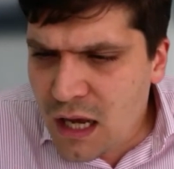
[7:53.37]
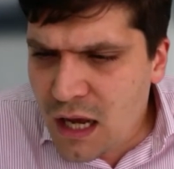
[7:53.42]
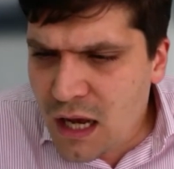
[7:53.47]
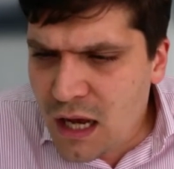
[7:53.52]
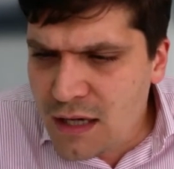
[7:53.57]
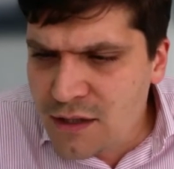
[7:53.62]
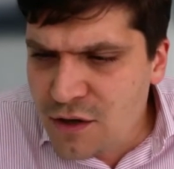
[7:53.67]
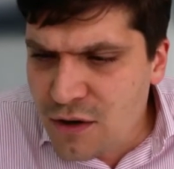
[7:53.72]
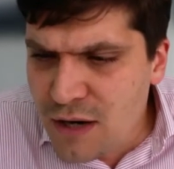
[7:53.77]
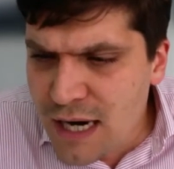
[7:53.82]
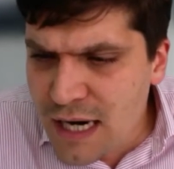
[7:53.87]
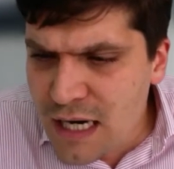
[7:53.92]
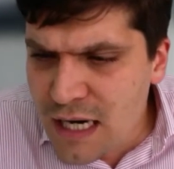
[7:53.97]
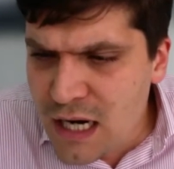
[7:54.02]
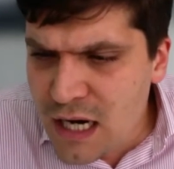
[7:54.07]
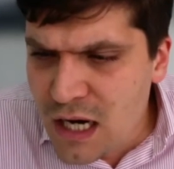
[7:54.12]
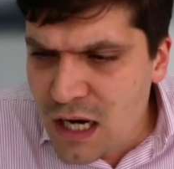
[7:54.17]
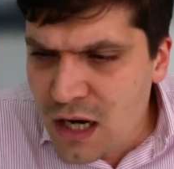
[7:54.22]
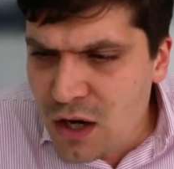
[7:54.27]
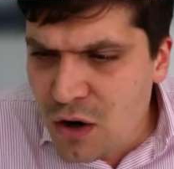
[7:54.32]
under
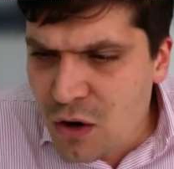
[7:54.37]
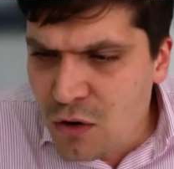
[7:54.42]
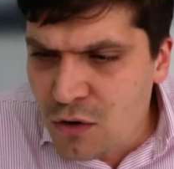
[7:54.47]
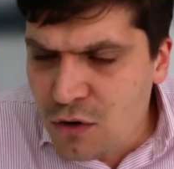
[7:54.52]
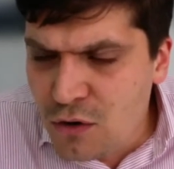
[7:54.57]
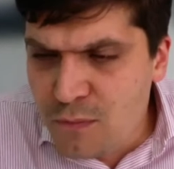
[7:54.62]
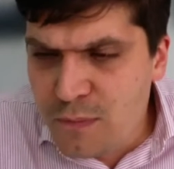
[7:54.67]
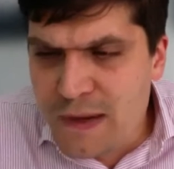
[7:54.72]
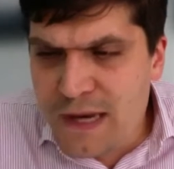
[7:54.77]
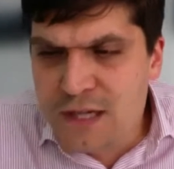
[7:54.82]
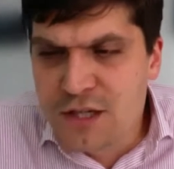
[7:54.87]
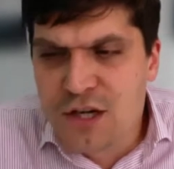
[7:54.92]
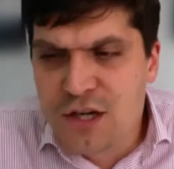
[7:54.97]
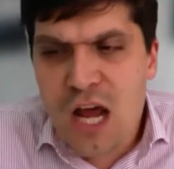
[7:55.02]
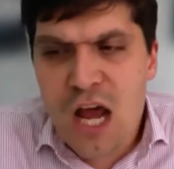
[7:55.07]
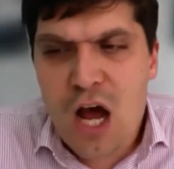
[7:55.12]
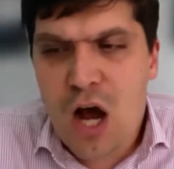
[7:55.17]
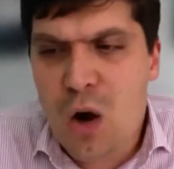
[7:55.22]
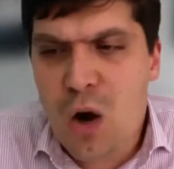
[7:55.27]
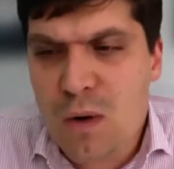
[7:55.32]
any occupation?
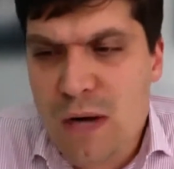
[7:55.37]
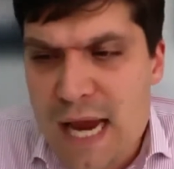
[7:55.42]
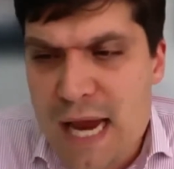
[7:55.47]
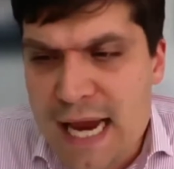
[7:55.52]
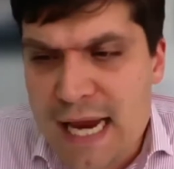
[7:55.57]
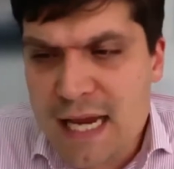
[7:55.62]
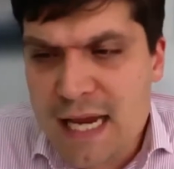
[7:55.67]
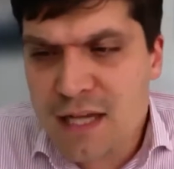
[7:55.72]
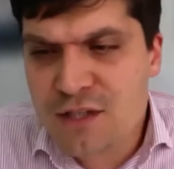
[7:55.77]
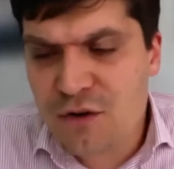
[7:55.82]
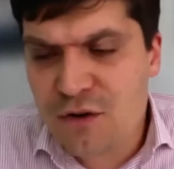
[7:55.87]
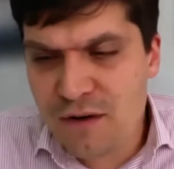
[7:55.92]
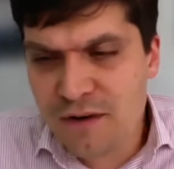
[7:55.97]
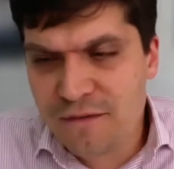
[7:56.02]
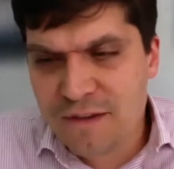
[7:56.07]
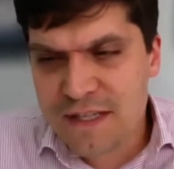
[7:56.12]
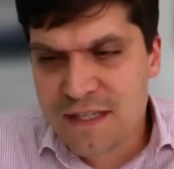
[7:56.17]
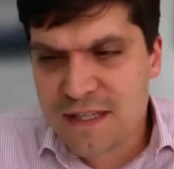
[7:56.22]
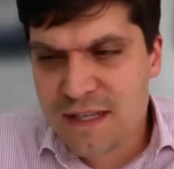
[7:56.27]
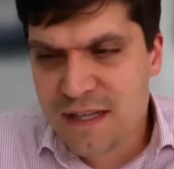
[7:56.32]
Okay, so
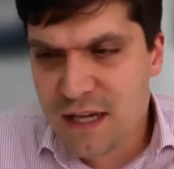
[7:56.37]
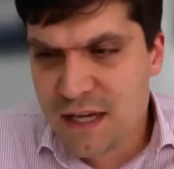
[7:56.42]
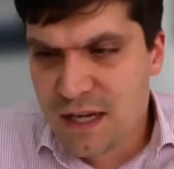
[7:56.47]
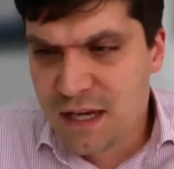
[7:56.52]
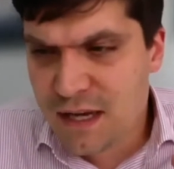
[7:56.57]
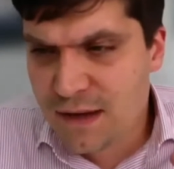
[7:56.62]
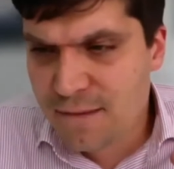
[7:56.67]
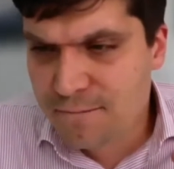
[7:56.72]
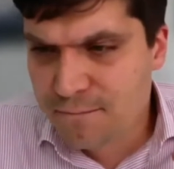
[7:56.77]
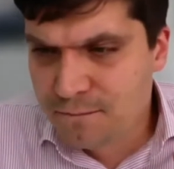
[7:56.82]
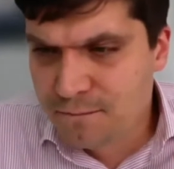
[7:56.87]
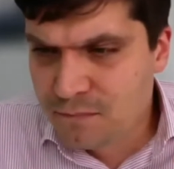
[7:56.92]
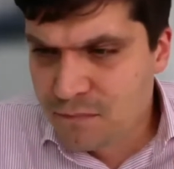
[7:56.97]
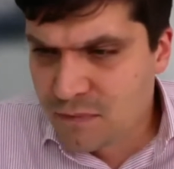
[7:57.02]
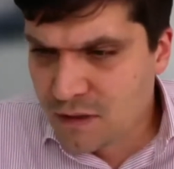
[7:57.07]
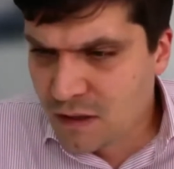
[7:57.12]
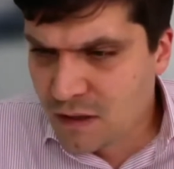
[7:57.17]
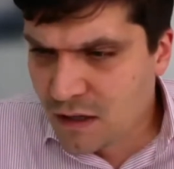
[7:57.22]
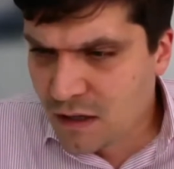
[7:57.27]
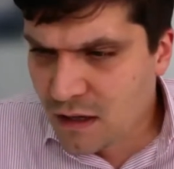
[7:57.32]
if it's the,
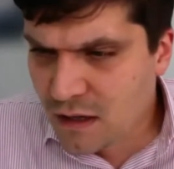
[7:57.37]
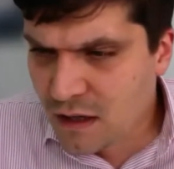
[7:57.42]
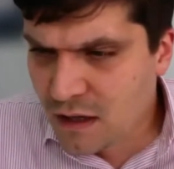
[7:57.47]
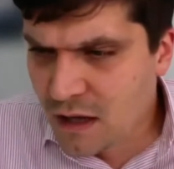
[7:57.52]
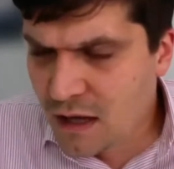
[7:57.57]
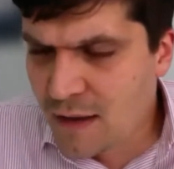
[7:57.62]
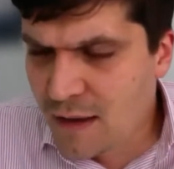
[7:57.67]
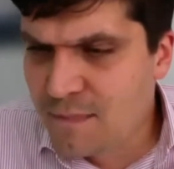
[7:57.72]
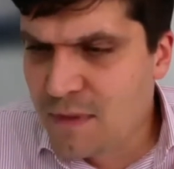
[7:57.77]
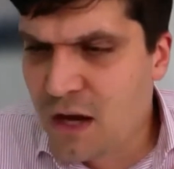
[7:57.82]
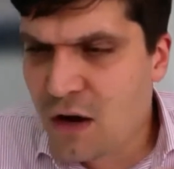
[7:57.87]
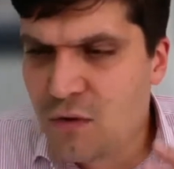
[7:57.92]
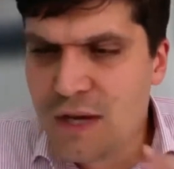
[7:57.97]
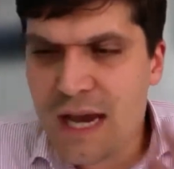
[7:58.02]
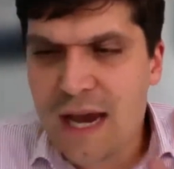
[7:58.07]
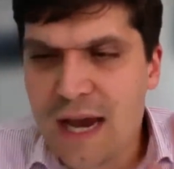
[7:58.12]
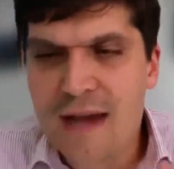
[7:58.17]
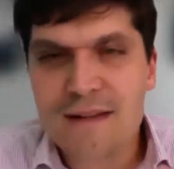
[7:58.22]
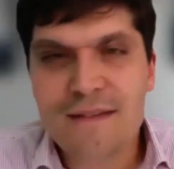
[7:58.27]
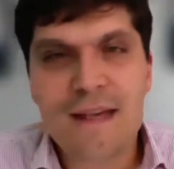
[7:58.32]

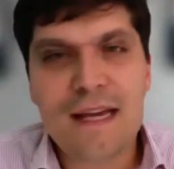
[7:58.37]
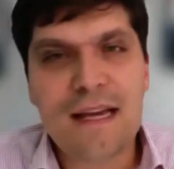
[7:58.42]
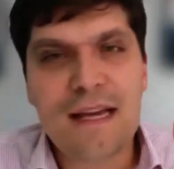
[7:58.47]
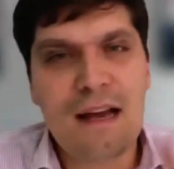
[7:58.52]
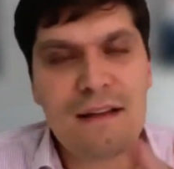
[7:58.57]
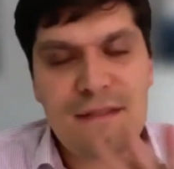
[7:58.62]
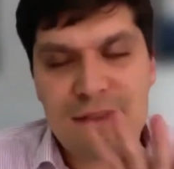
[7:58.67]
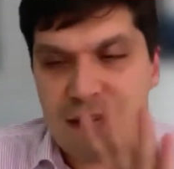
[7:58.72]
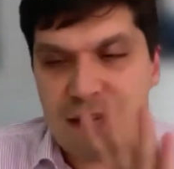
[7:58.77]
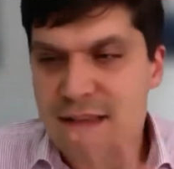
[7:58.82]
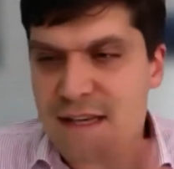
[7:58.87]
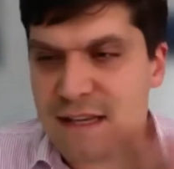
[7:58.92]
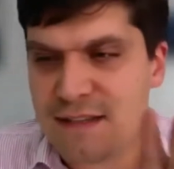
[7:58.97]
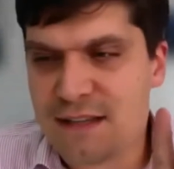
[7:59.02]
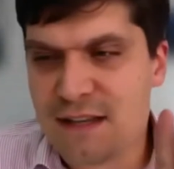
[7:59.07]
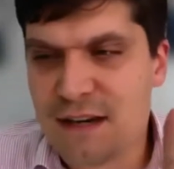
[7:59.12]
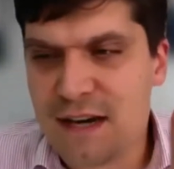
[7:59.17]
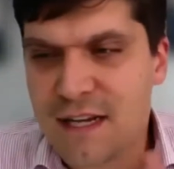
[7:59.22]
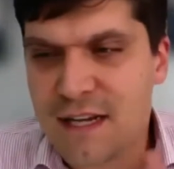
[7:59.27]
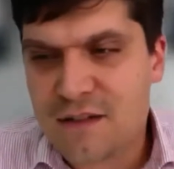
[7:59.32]
okay, I think that's
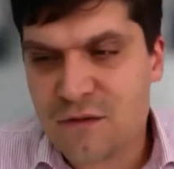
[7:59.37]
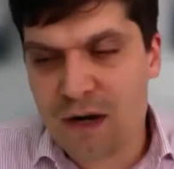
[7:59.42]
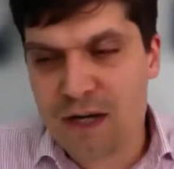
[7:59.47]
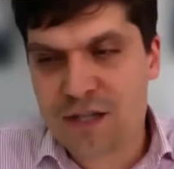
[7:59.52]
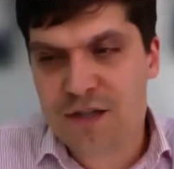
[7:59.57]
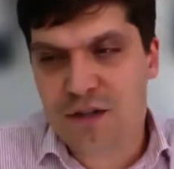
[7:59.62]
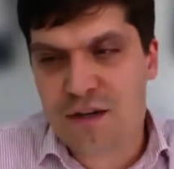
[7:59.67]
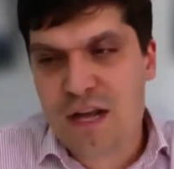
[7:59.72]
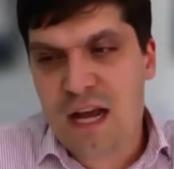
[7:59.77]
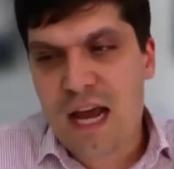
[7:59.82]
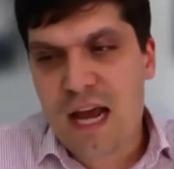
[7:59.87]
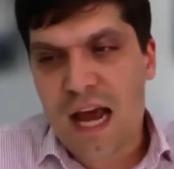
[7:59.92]
the next question.